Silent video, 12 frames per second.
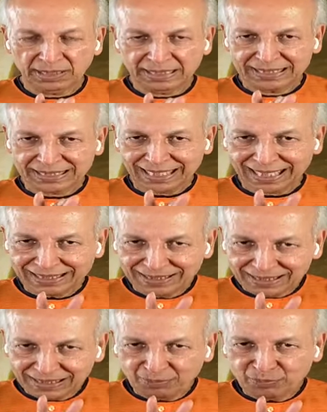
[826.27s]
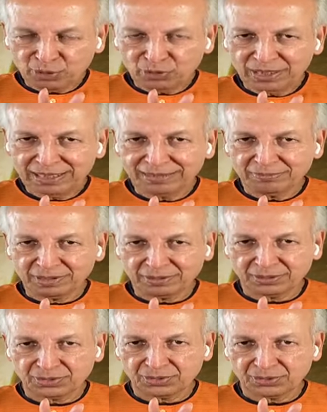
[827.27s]
It tightens up your
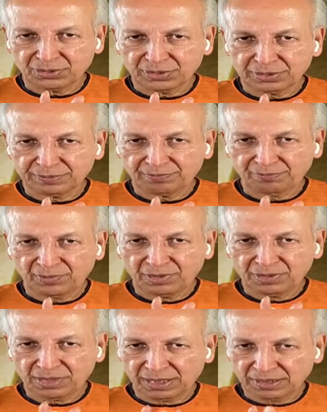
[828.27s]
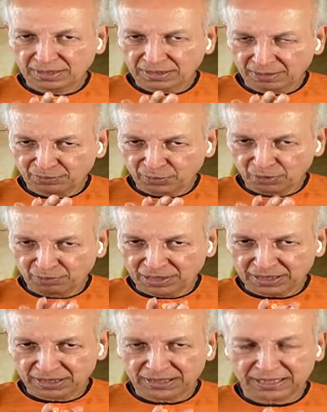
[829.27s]
ligaments, tightens up your
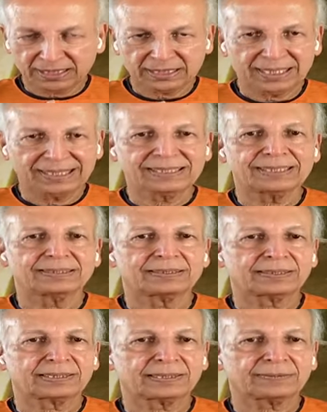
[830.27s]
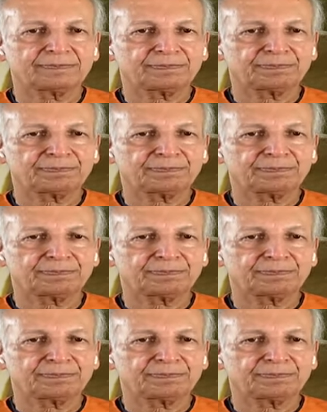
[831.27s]
muscles and tendons.